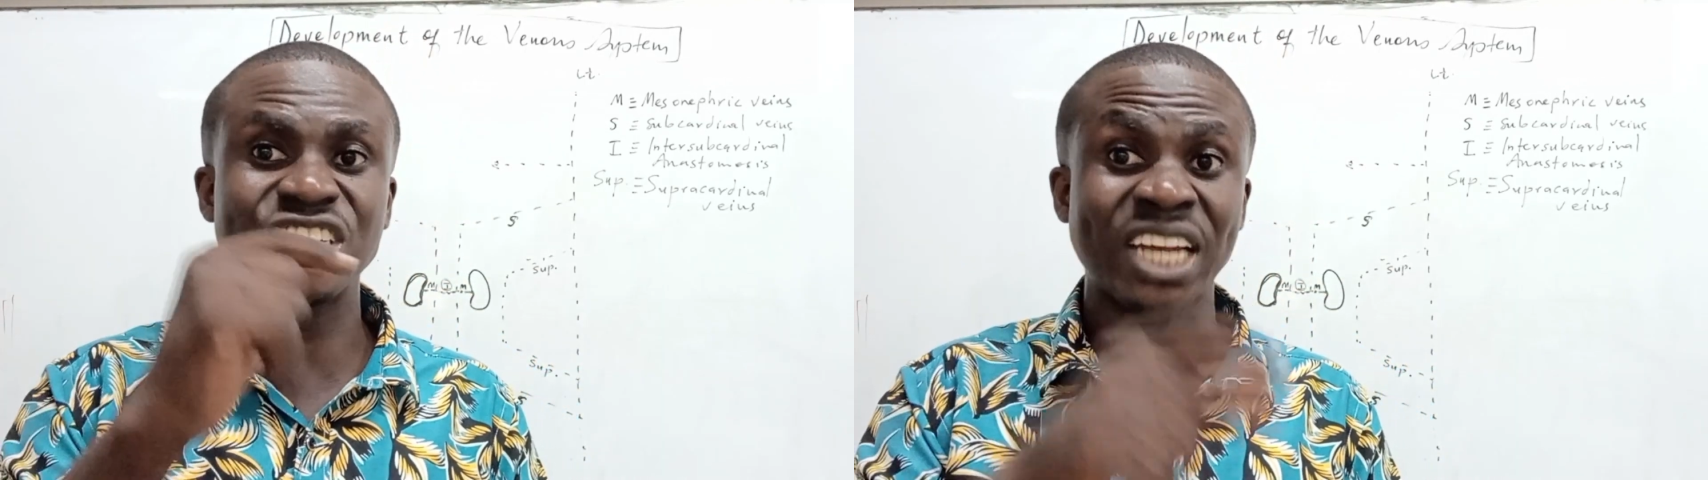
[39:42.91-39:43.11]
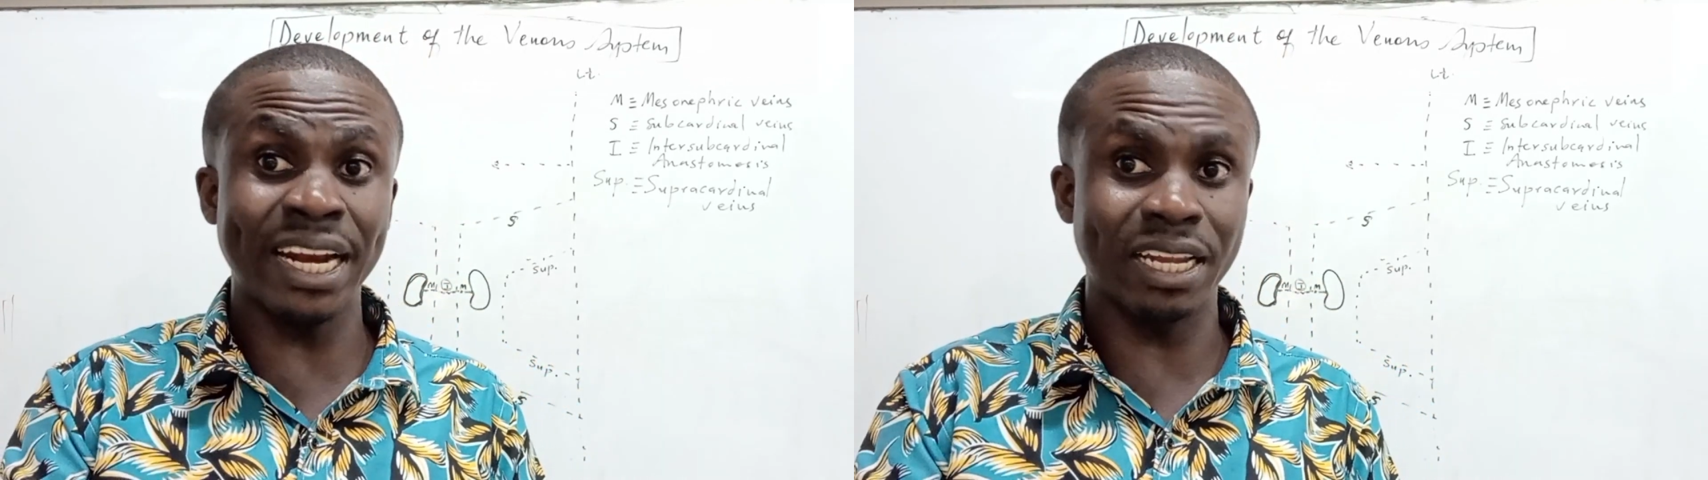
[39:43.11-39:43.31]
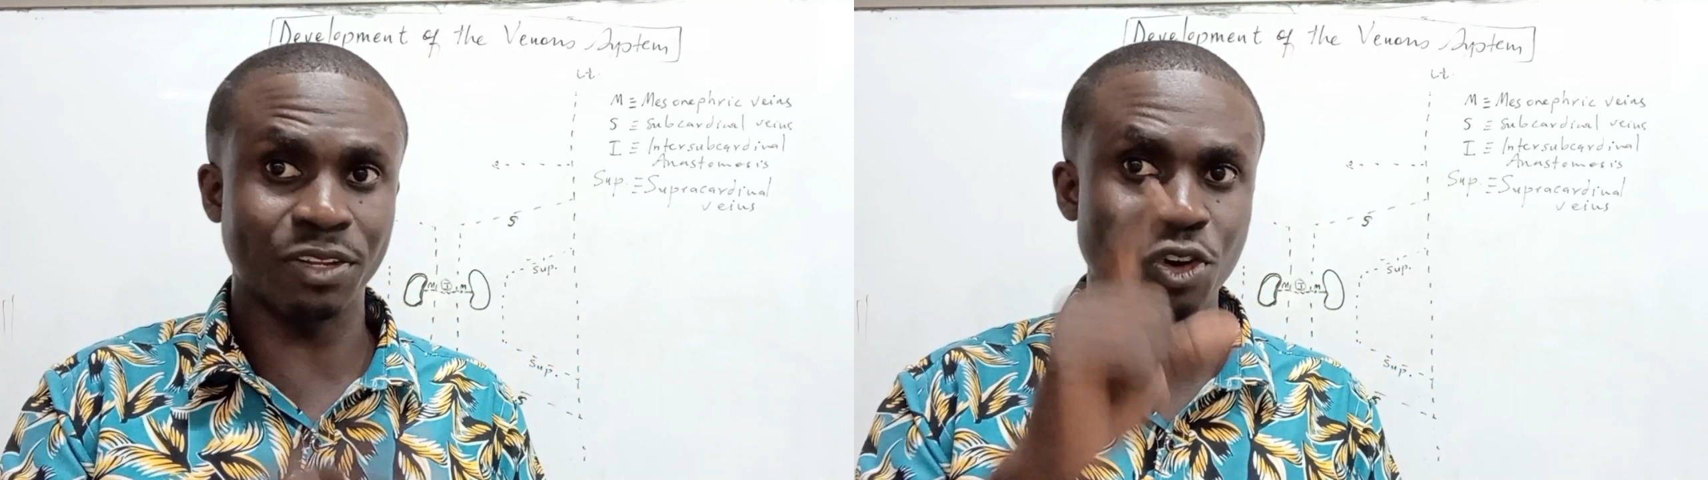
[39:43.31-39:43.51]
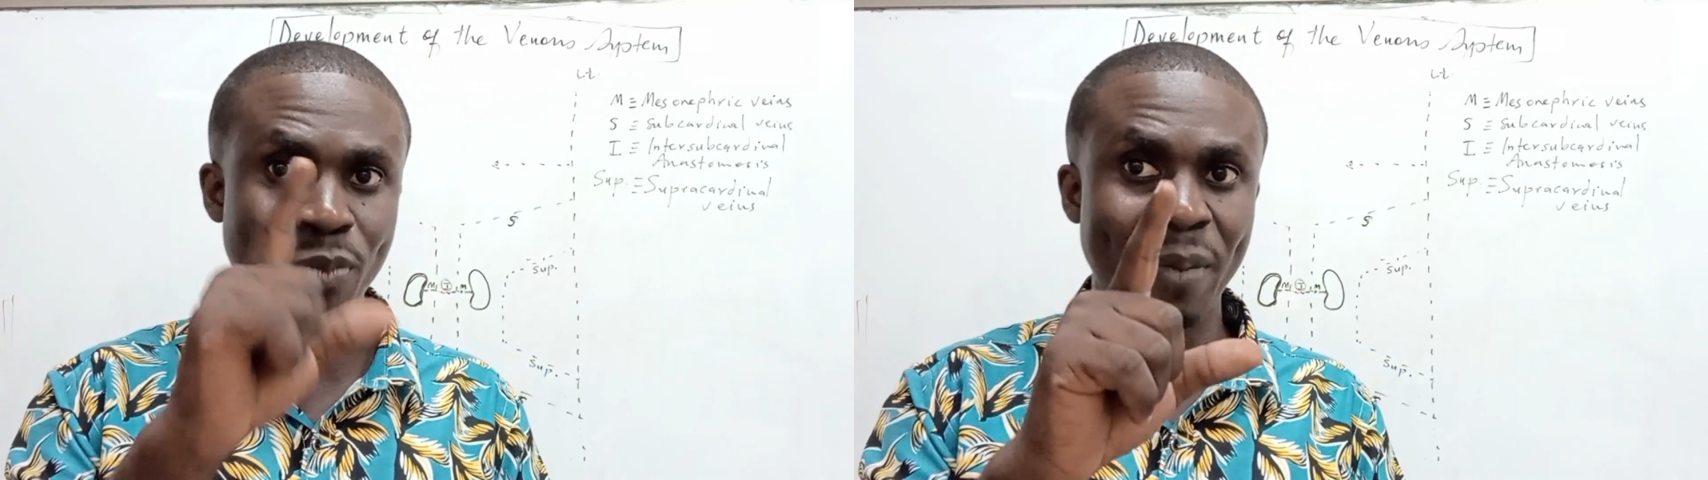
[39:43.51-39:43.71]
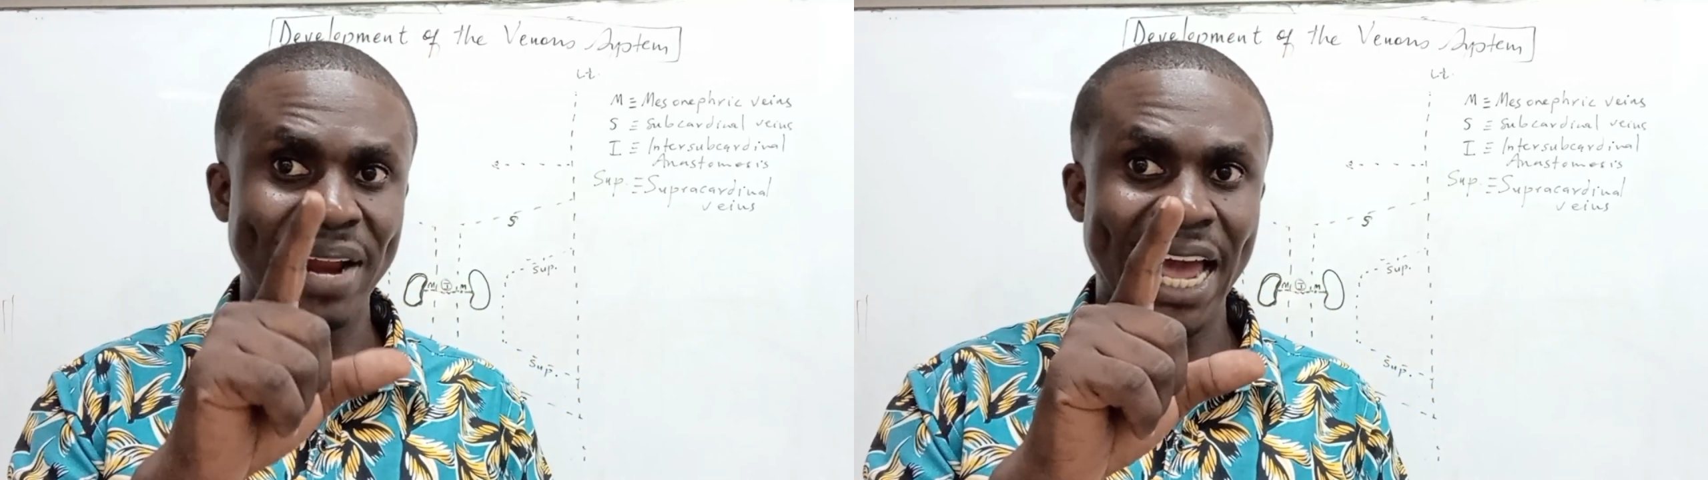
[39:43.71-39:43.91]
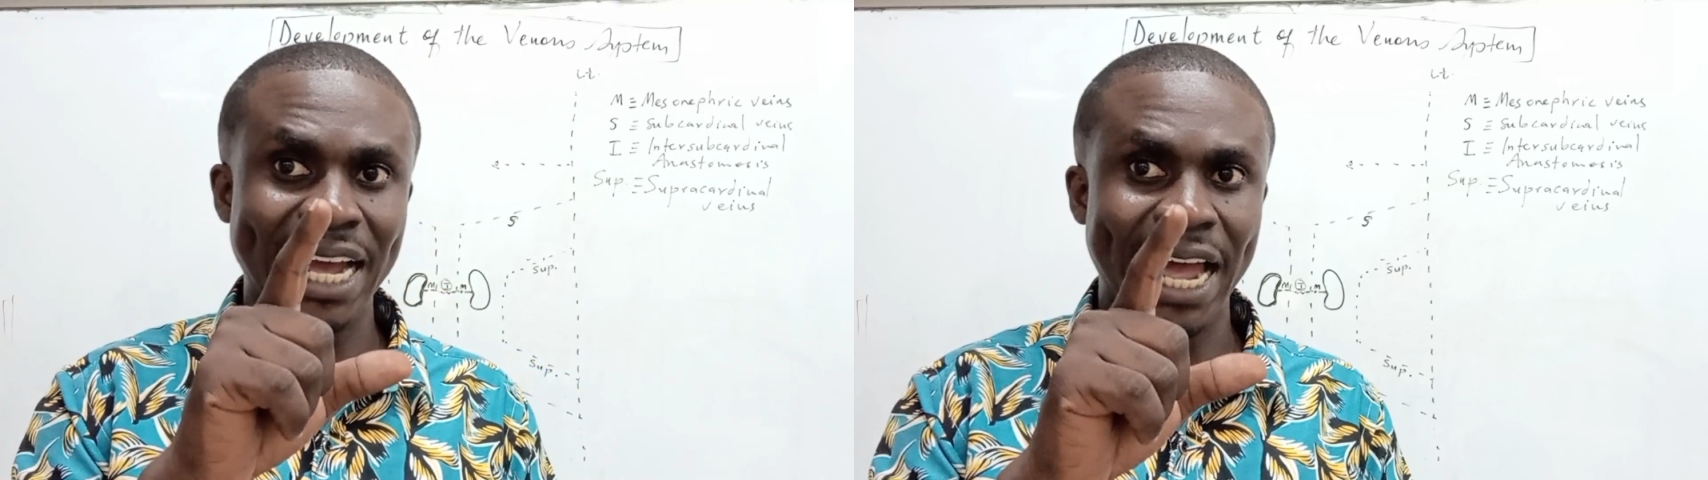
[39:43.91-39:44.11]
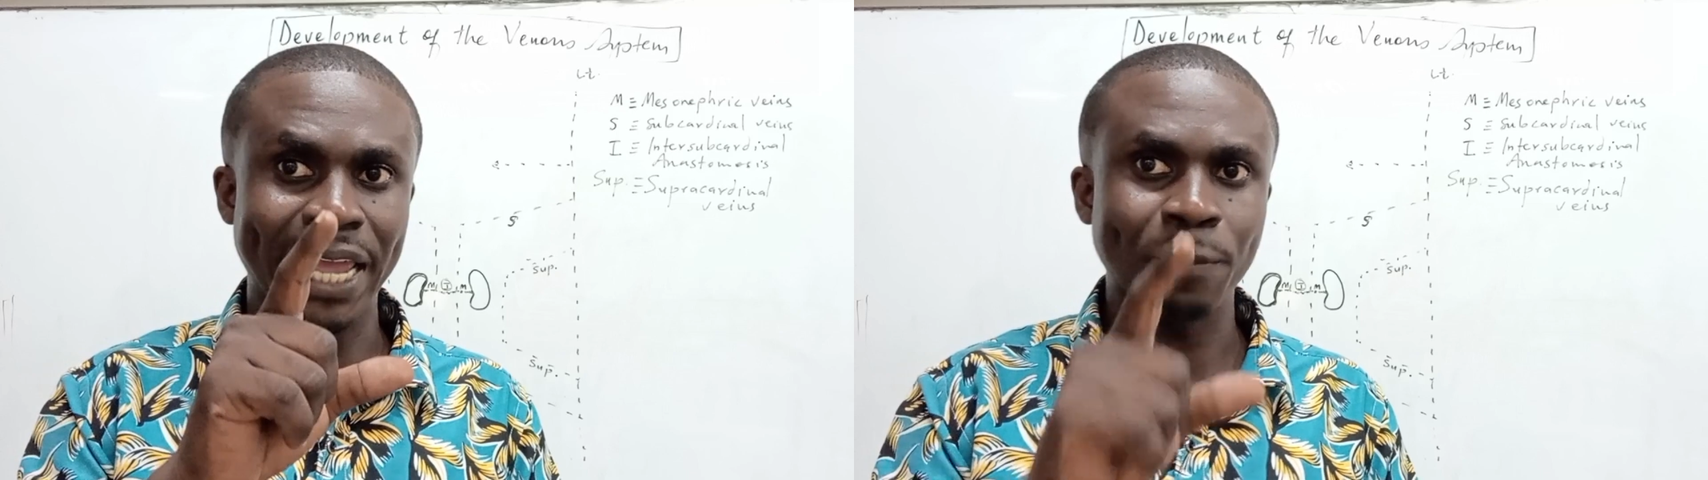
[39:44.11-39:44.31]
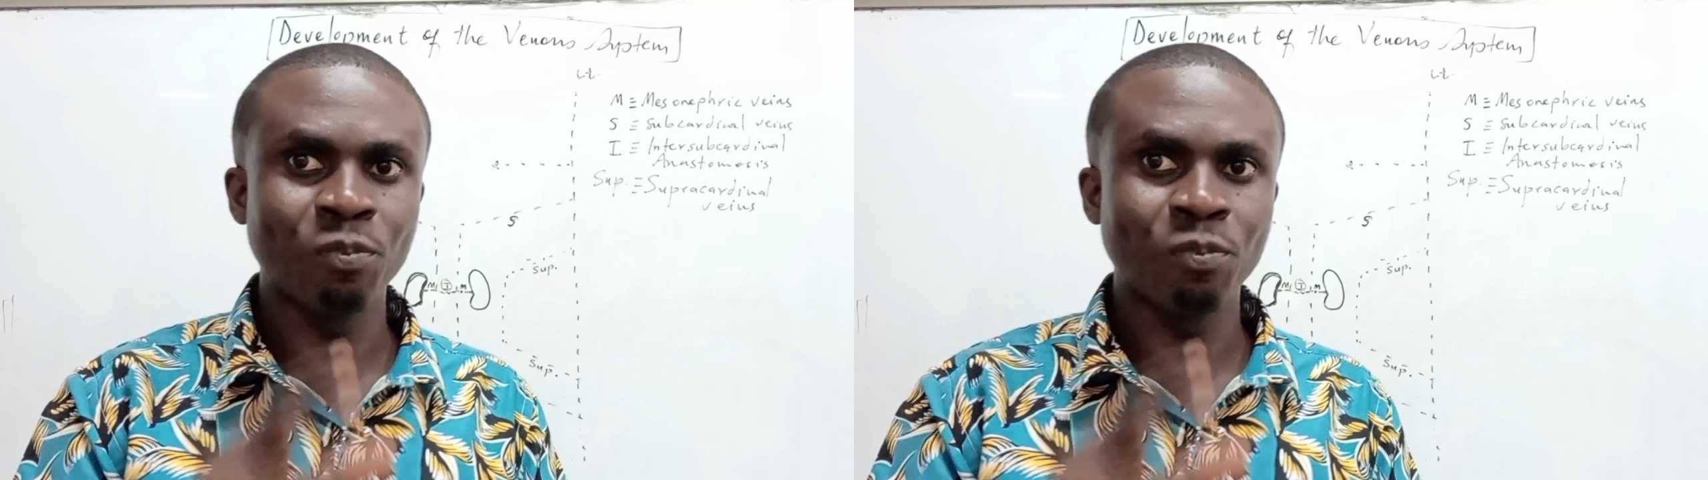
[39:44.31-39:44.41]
channel. You remember that guy?